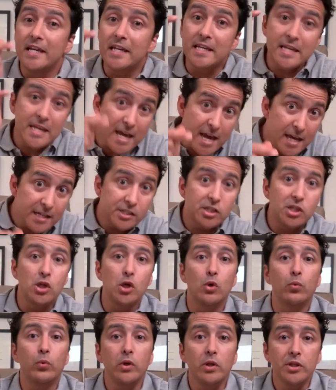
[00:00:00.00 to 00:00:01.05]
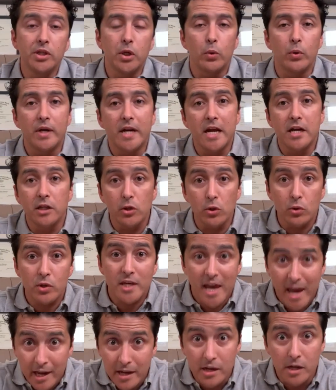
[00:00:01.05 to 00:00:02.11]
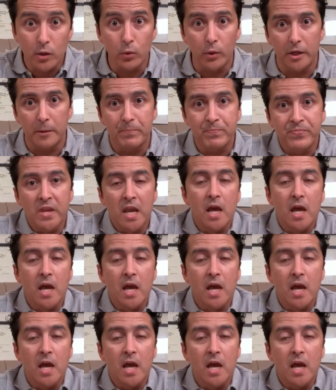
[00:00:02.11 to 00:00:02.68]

yes, you will do it, and you can do it.